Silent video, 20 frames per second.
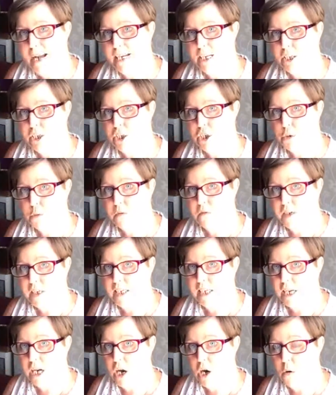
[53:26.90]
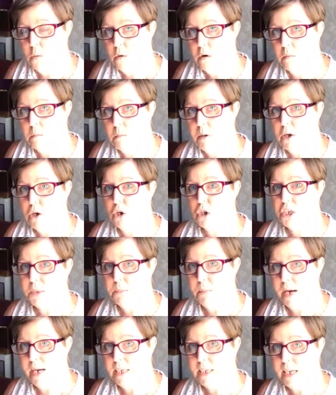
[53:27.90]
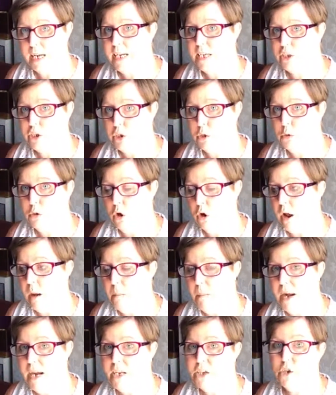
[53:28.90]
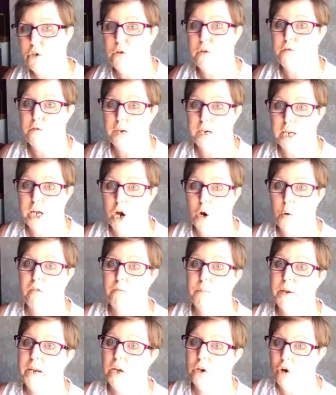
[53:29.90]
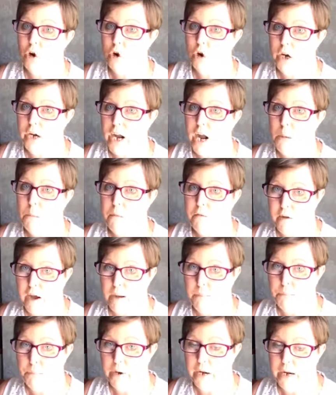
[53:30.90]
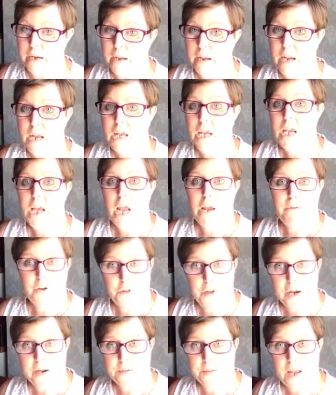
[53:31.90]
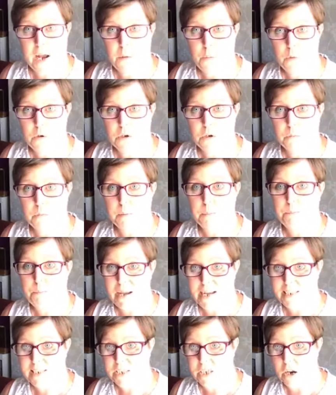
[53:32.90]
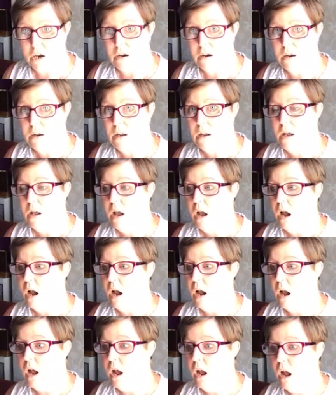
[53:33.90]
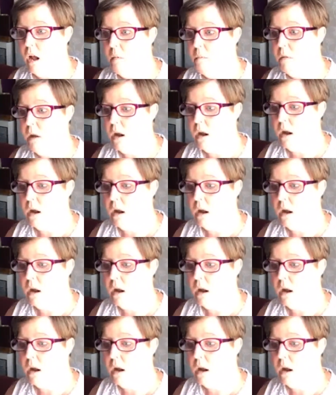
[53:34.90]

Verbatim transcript: I might do a video, because it might take too long, I might do the video of me cutting out my fabric. If you think that one not be better, um,